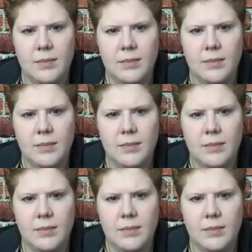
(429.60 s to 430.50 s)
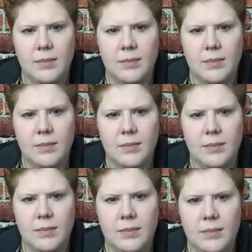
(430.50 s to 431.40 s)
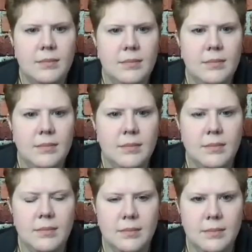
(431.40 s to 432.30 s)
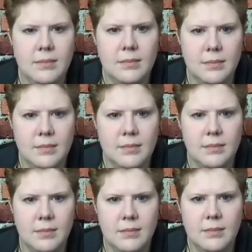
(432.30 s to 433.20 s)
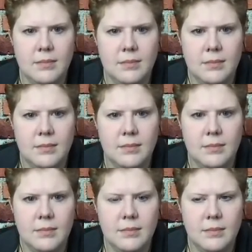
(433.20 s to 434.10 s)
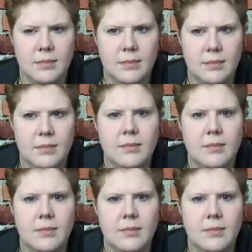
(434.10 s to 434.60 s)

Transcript: This person isn't speaking.